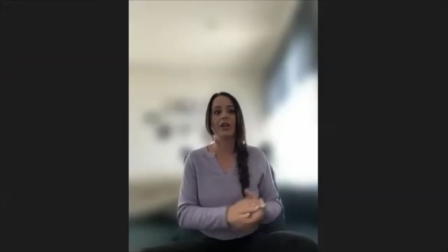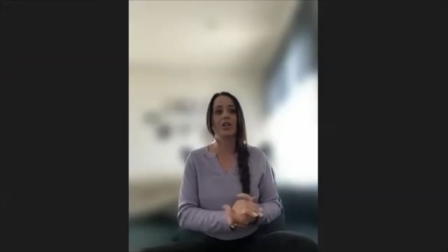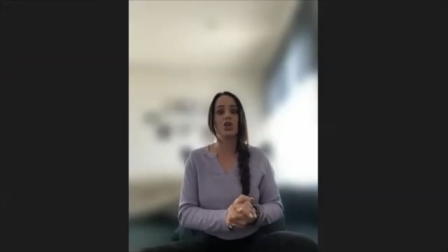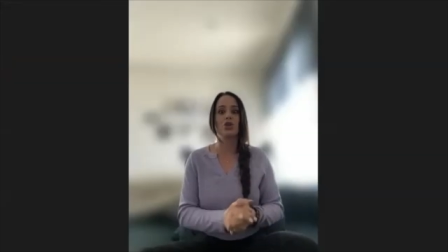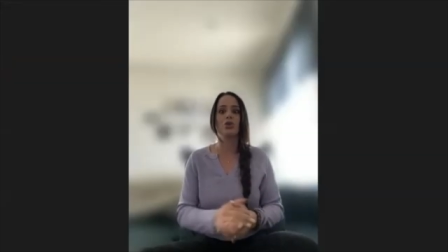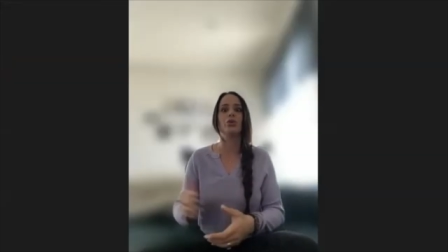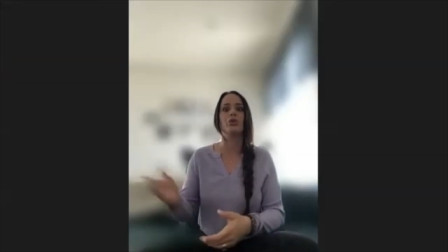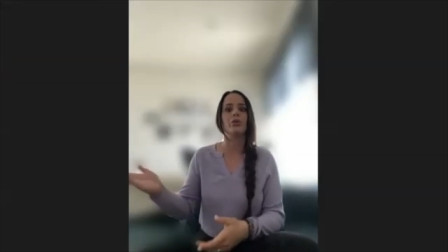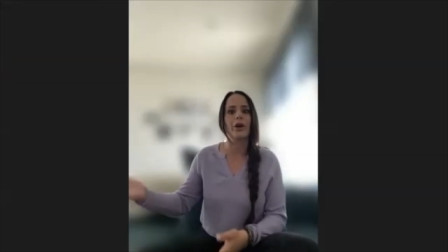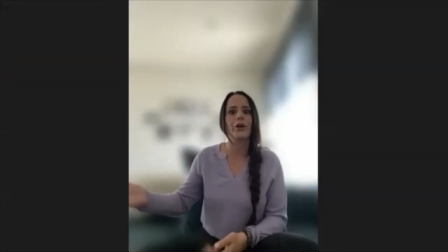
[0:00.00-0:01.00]
to
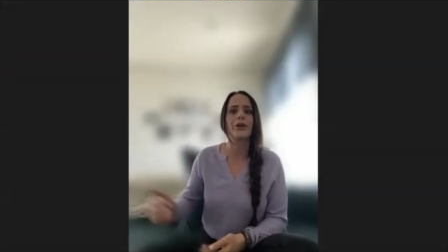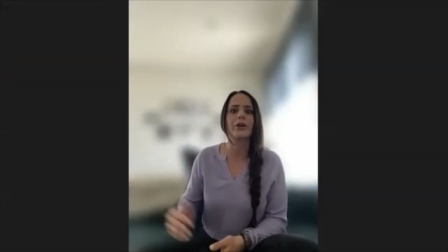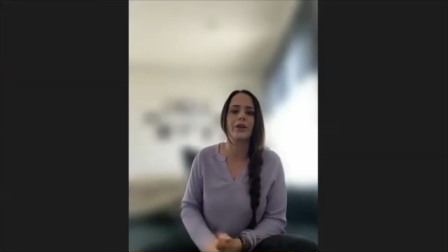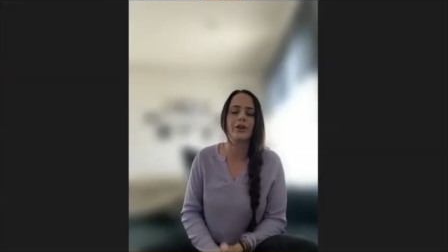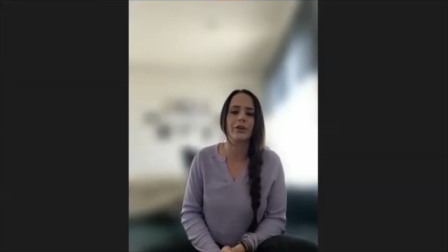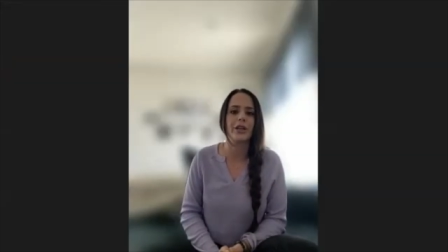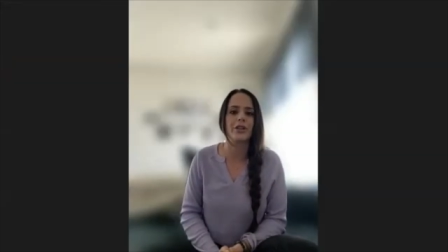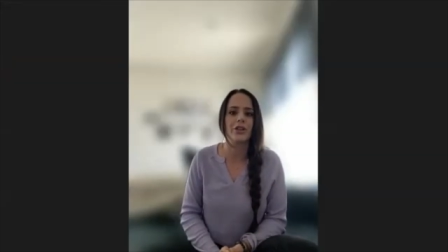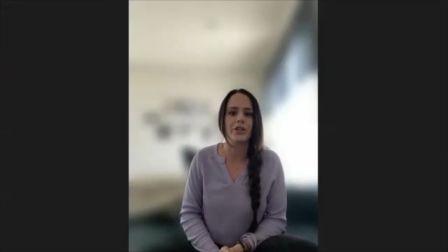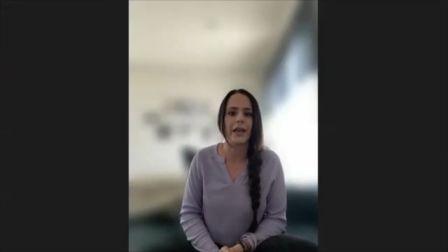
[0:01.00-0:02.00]
chew your your
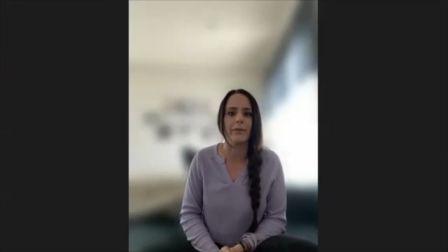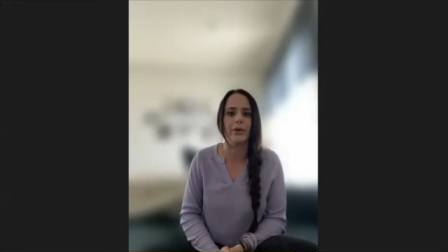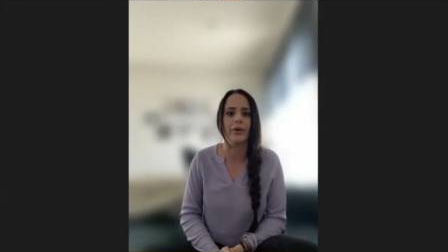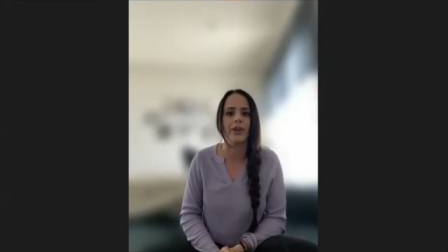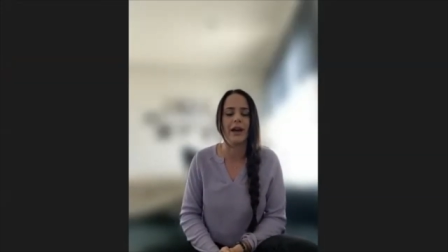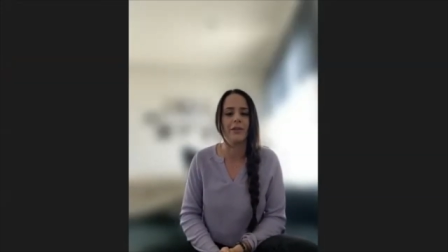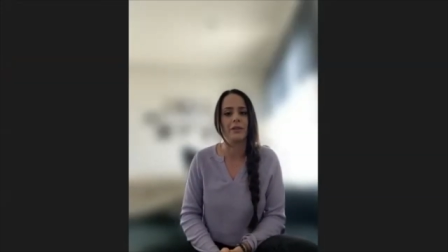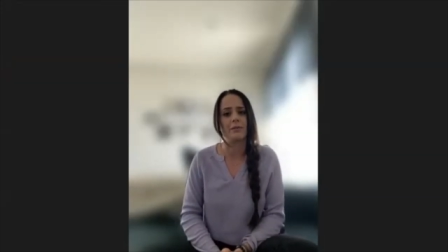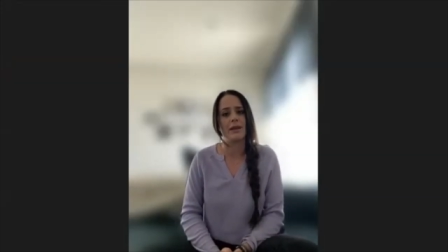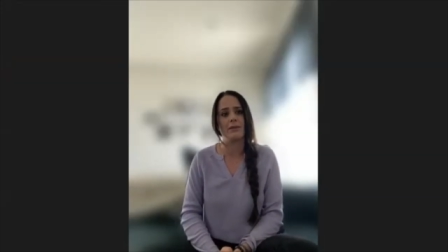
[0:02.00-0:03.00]
kitchen table now that
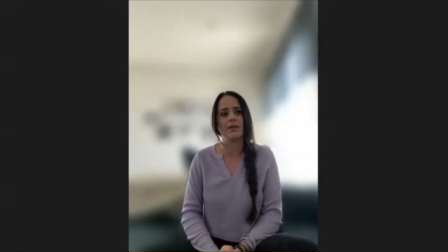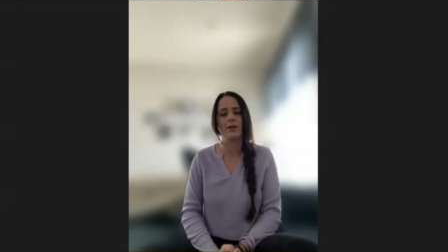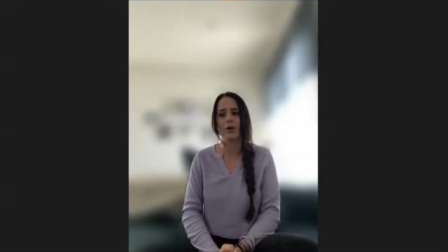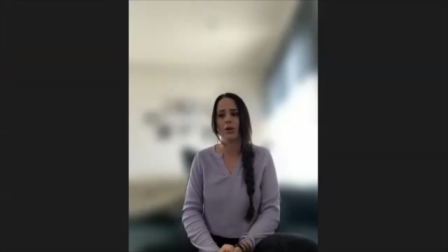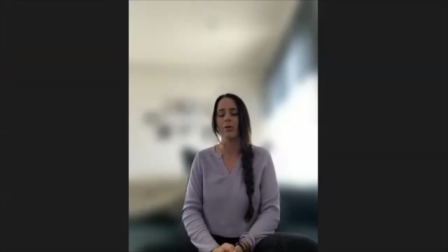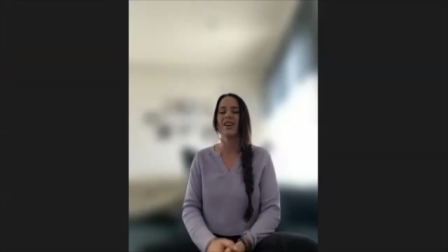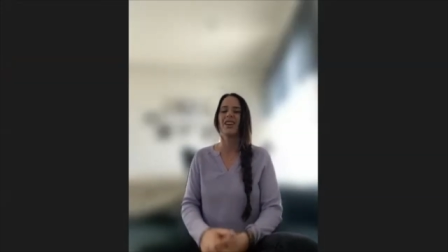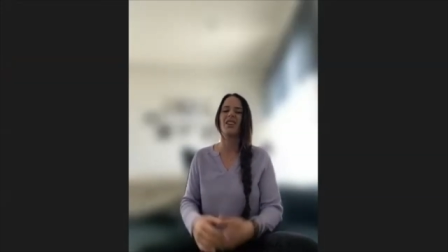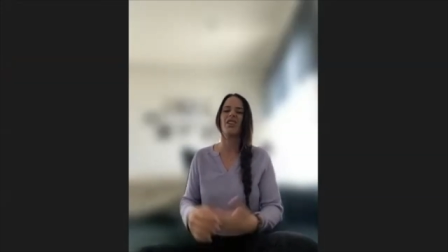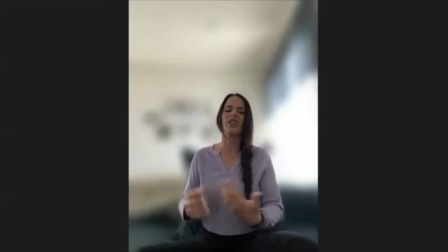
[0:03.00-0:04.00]
the baby's home.
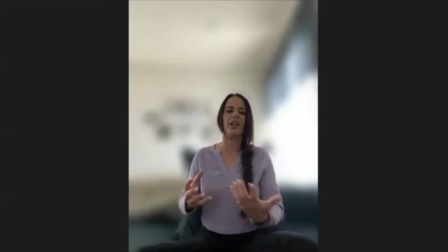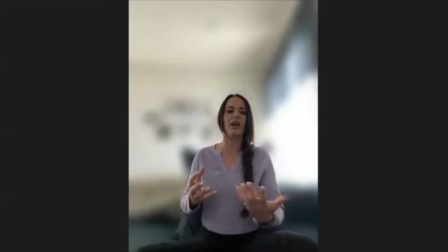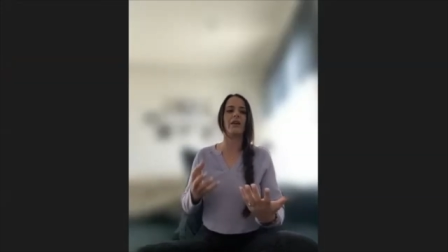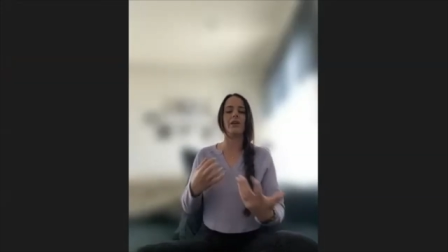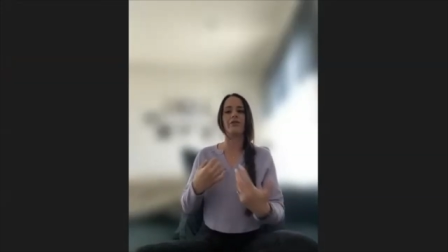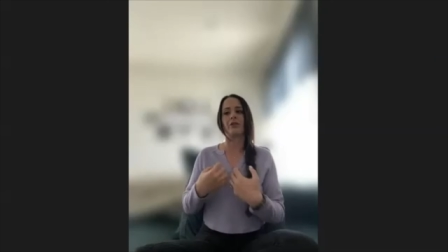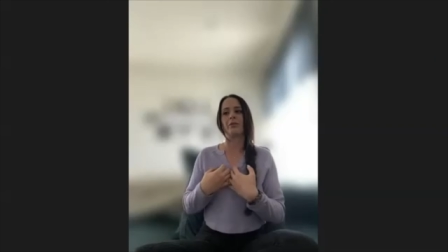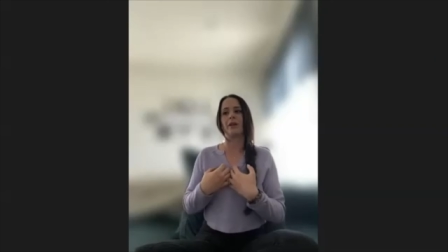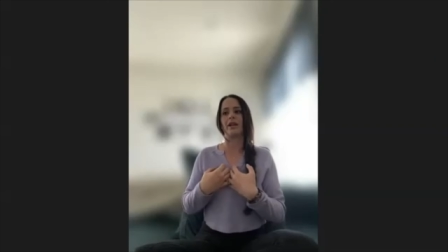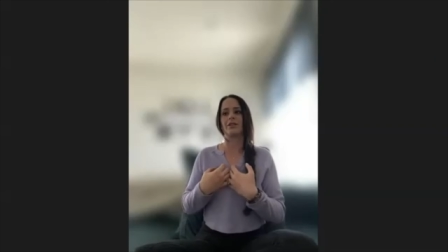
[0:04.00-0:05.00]
You know, like it, to
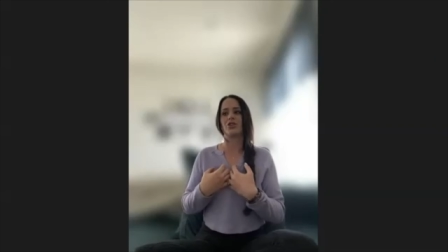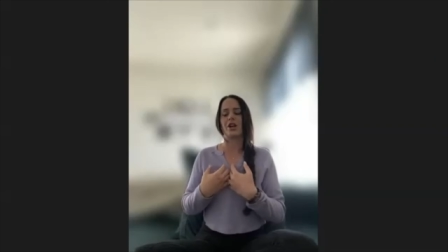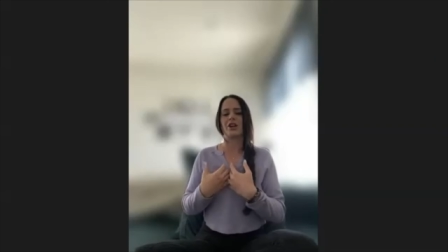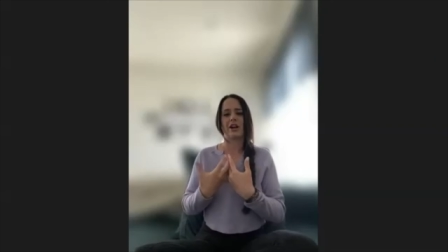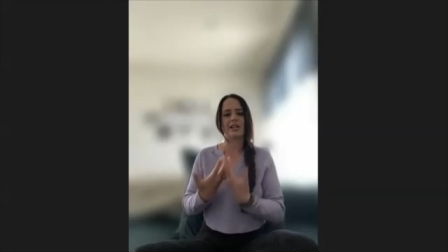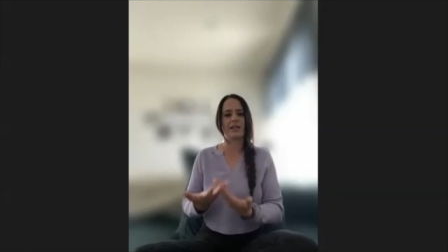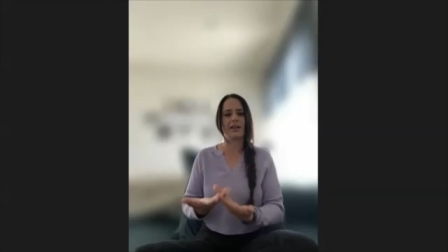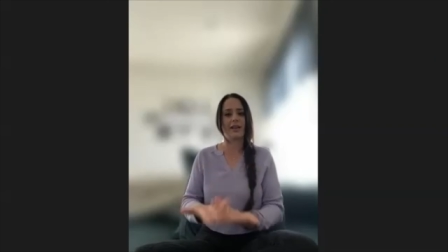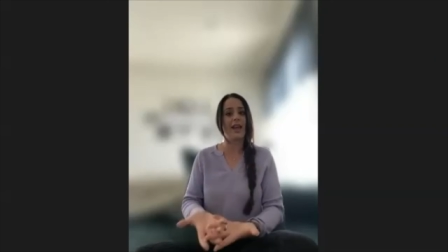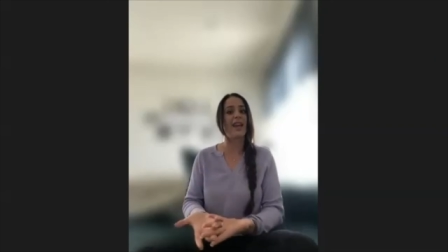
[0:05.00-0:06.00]
me as a trainer, I'd say
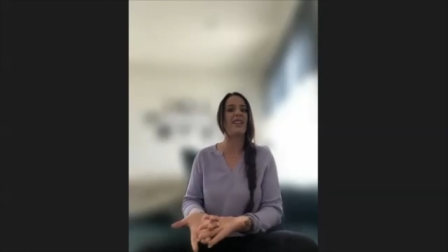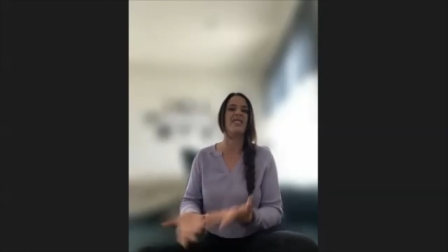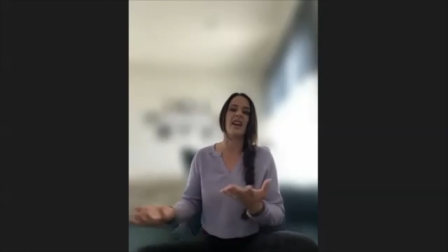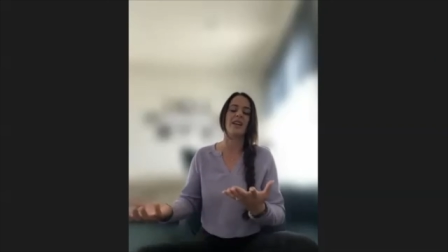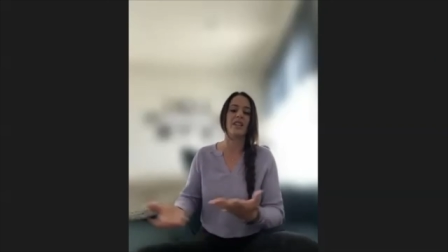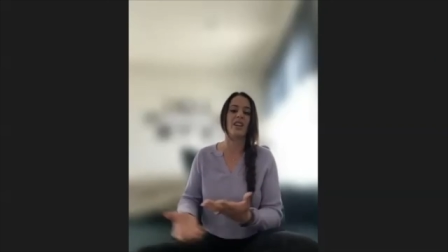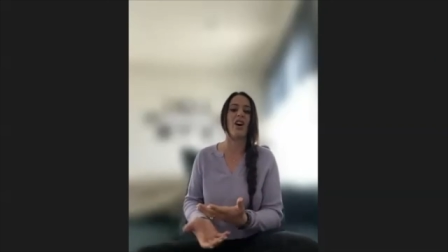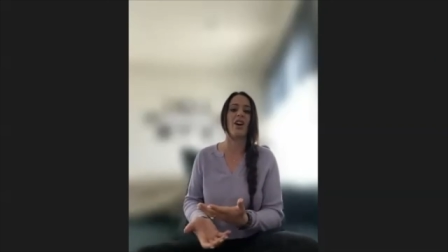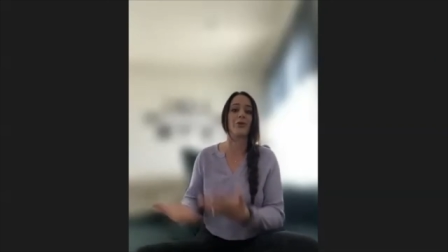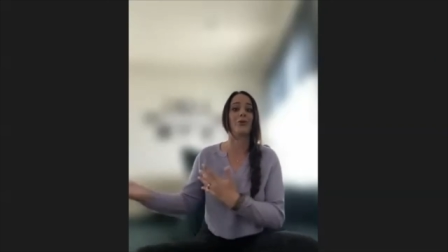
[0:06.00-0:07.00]
like, hey, is, has it
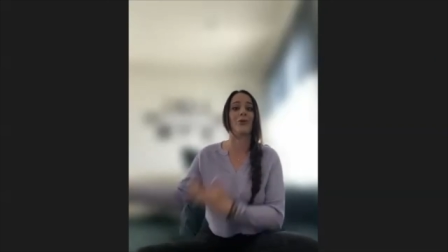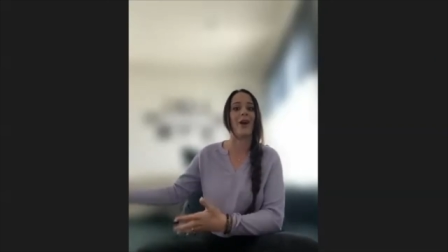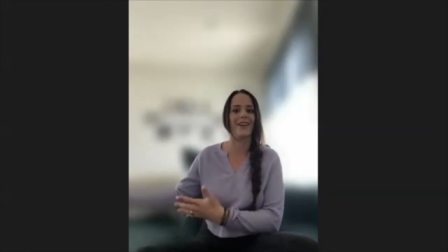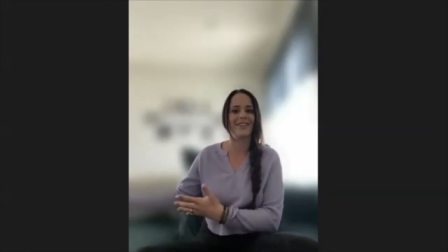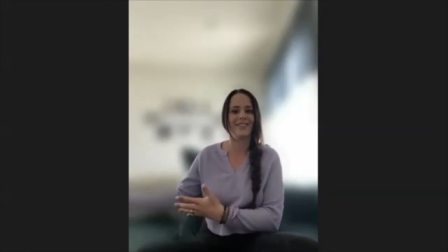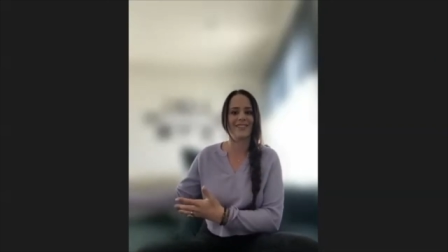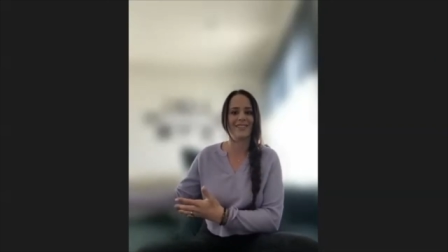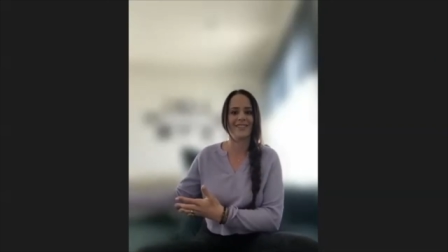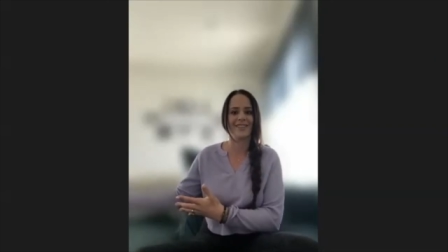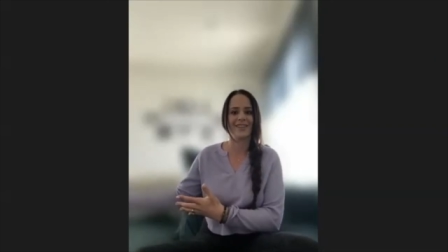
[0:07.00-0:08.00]
gotten to run?
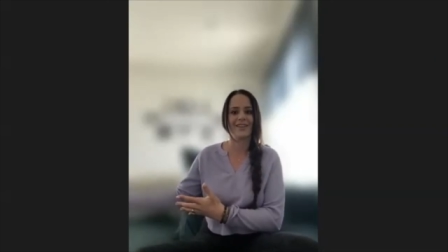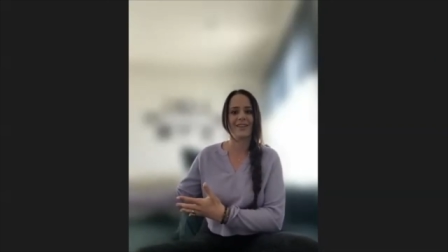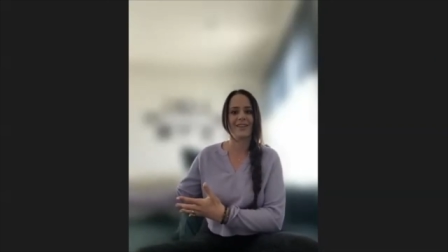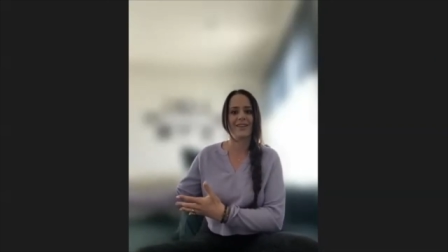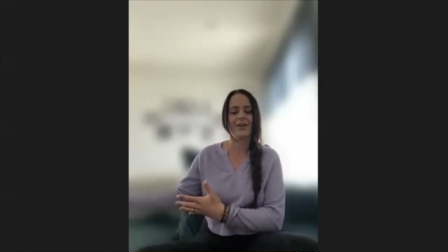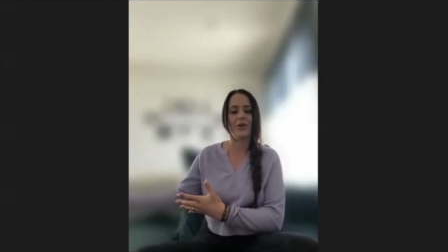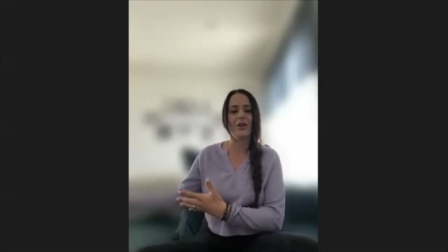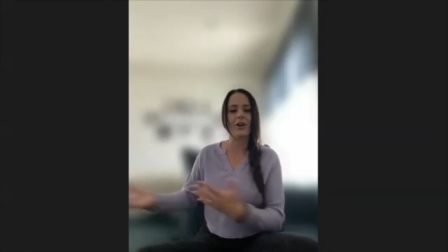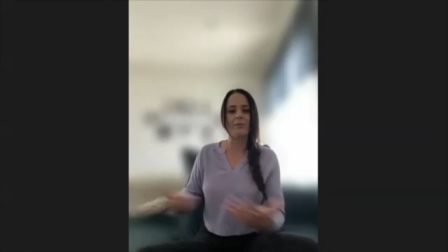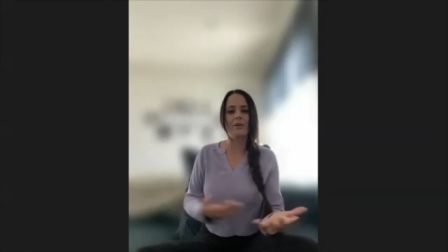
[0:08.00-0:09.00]
You know,
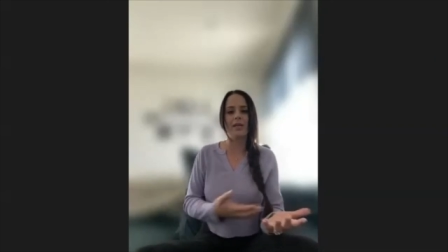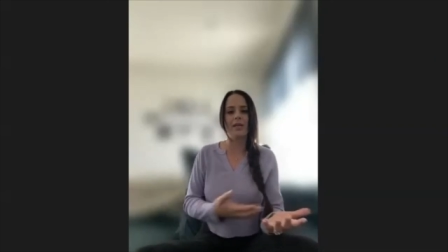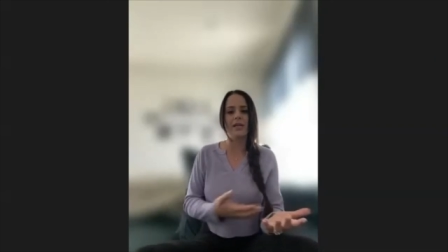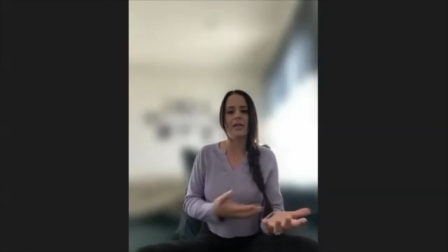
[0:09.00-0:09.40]
you got to meet